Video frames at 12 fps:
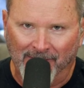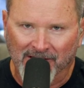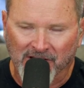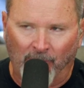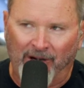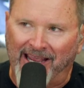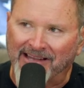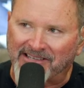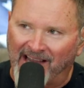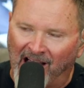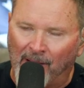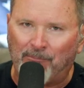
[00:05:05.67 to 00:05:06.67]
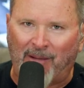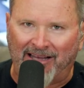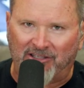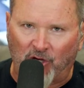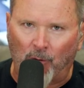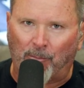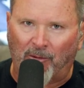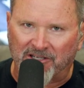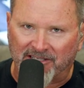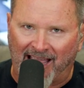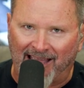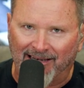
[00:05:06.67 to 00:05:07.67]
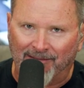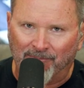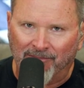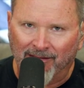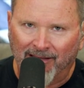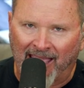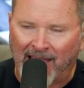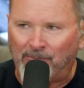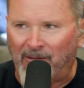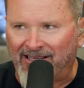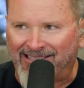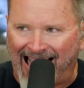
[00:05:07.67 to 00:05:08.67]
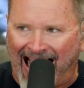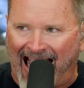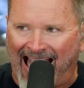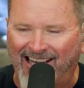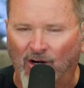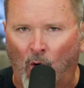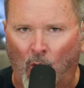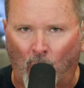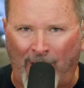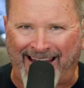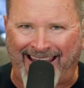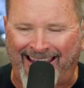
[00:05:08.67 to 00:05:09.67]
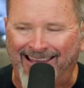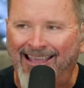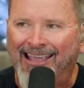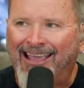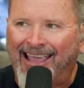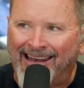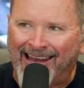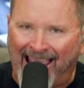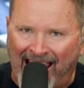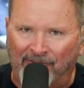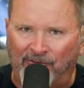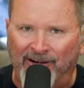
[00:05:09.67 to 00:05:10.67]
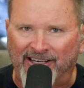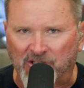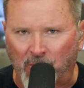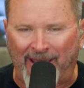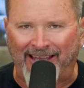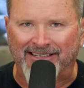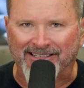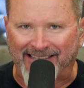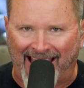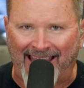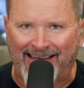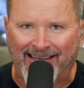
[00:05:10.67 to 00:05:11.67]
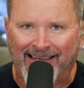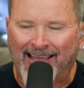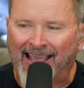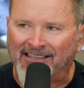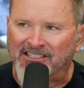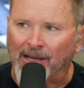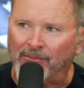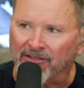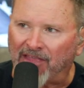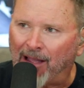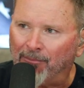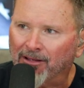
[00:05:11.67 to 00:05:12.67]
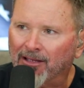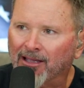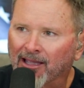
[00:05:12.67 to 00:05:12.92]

So when he's up by 2% and tied or winning in every swing state, and some of them